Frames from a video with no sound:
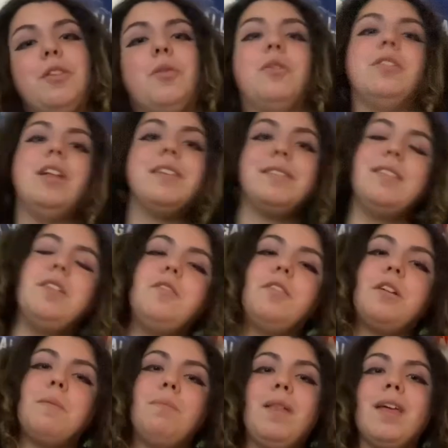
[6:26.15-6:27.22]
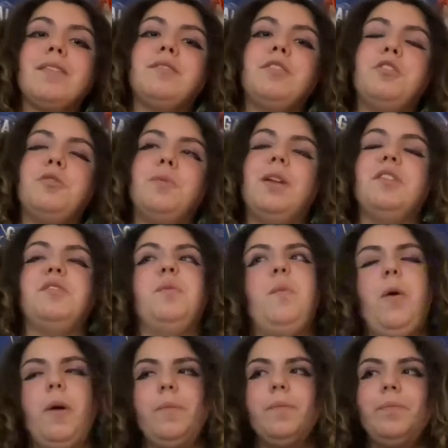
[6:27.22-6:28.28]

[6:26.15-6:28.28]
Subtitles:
or as little complexity to it as you want.